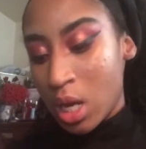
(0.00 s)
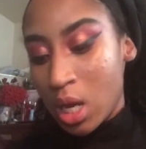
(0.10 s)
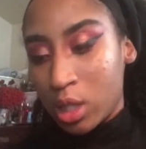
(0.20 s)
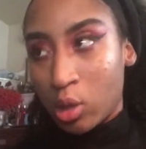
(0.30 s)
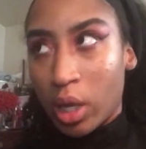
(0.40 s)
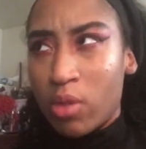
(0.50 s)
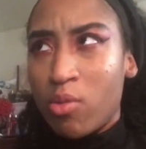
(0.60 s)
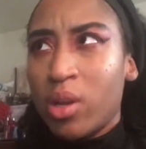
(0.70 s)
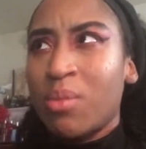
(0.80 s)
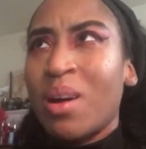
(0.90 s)
so I can't even
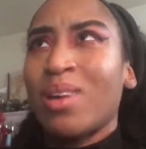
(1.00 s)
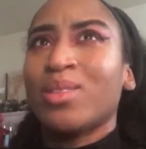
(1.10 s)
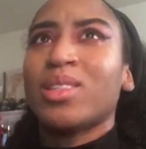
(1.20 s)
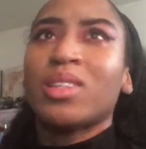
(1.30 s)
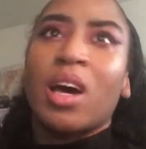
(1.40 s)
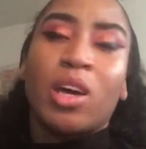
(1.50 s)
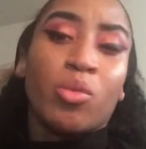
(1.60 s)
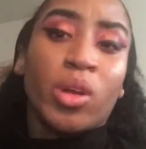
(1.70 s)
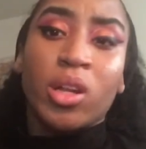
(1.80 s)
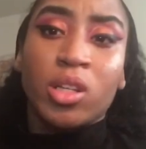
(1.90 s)
wear them outside
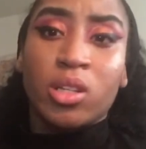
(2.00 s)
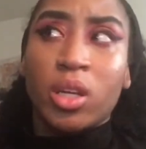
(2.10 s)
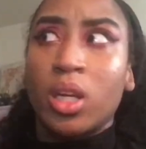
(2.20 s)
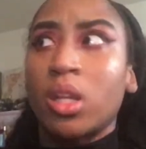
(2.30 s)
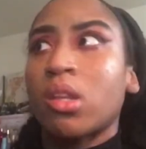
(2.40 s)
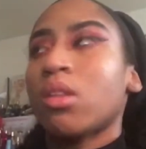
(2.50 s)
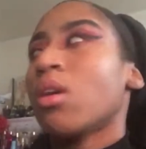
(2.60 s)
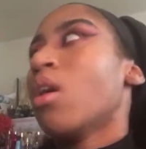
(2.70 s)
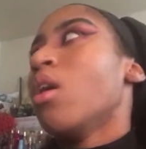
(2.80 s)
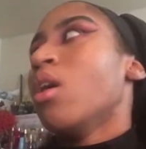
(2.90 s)
with any jeans.
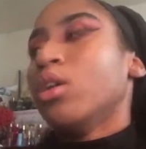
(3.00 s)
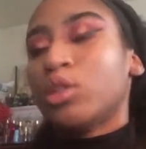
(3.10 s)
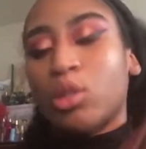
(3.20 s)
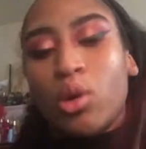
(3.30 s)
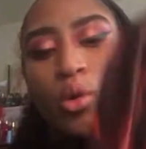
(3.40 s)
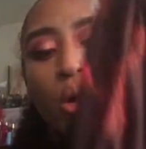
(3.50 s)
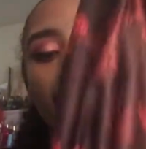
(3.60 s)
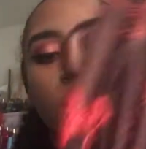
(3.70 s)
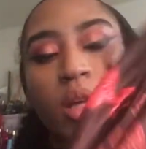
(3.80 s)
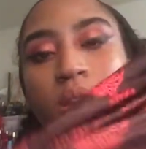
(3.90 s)
So I
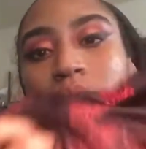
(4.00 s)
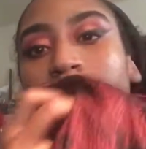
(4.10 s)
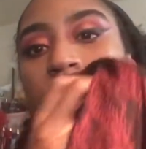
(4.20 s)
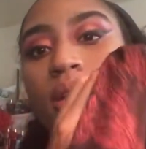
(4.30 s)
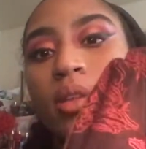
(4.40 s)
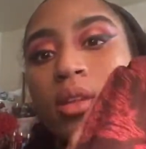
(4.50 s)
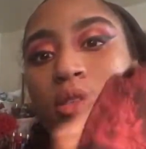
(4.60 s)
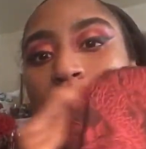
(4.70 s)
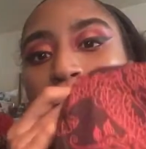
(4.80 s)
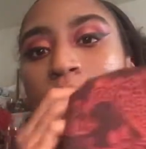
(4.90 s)
got this
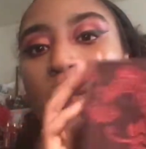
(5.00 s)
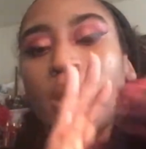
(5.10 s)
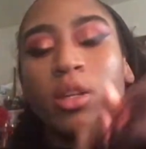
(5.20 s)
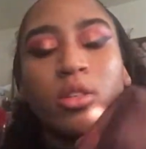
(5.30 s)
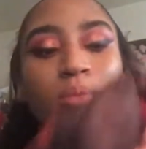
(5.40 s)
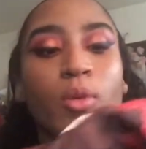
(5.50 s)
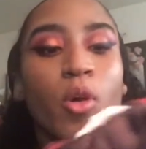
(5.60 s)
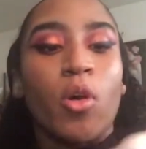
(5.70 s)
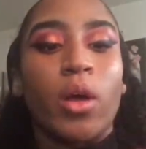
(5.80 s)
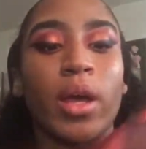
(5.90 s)
one in a
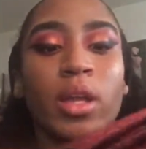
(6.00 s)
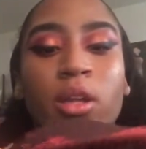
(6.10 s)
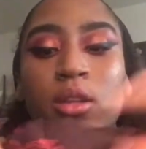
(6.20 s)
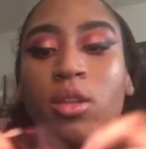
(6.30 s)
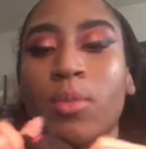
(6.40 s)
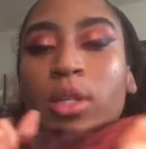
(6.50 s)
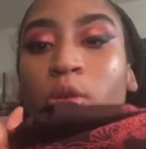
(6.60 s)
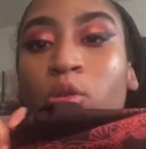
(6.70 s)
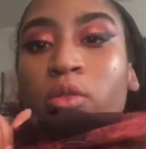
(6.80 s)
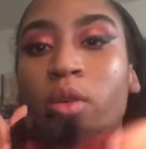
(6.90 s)
small, and the
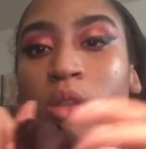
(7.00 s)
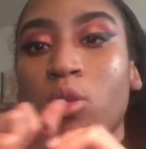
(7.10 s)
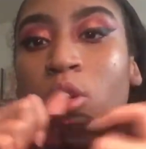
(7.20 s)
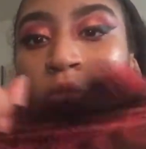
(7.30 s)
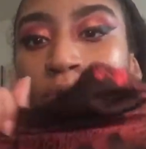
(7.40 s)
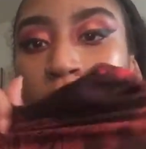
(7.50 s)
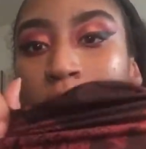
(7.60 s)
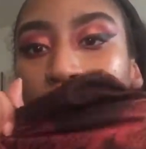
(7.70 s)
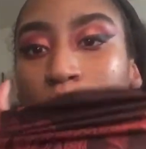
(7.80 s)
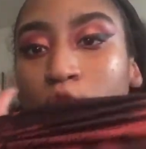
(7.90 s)
material is very soft,
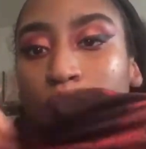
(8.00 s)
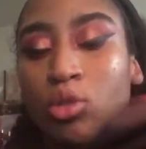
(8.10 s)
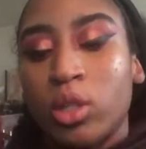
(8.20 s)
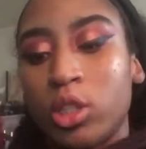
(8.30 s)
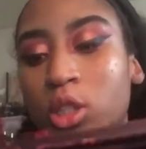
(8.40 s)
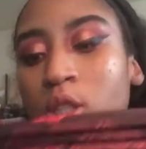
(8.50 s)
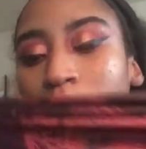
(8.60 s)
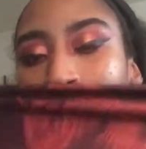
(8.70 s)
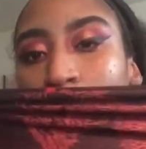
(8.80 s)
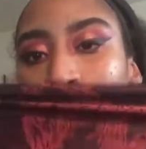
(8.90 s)
stretchy
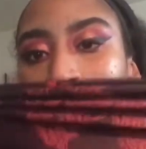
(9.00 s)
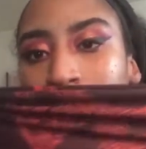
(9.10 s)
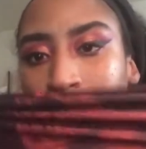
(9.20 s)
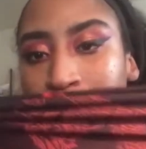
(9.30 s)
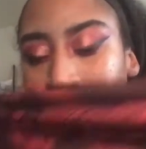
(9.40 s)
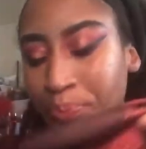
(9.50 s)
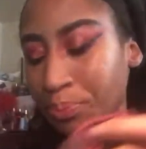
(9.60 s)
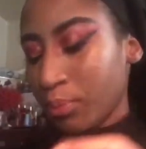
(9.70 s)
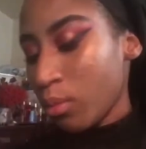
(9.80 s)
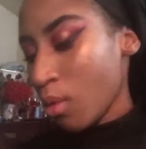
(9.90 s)
as well.
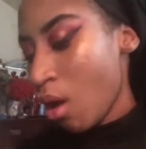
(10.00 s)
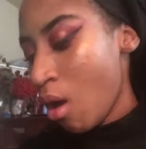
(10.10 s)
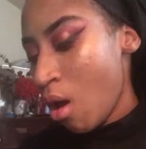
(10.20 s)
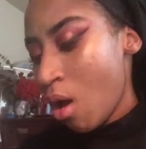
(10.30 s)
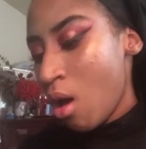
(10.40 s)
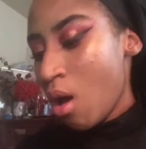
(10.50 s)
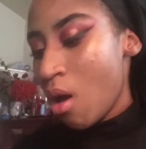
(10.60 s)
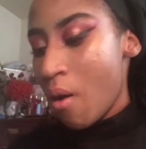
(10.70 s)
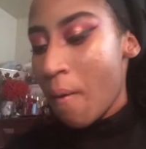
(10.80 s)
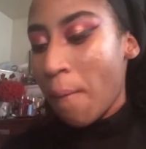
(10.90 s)

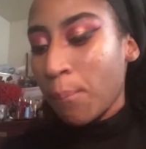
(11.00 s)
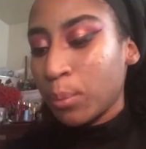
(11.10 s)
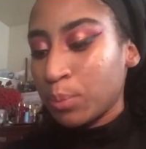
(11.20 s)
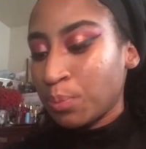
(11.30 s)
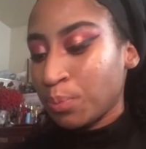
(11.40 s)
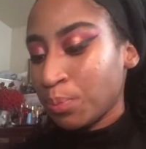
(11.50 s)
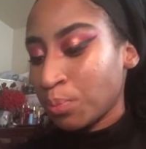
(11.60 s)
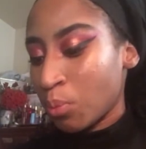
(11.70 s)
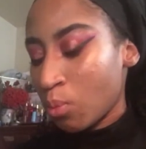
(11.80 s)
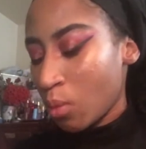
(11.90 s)

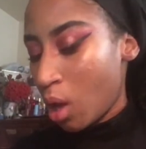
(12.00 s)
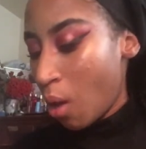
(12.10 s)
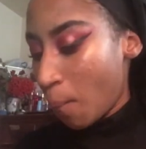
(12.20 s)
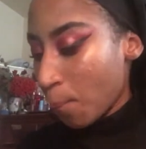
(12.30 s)
Yeah,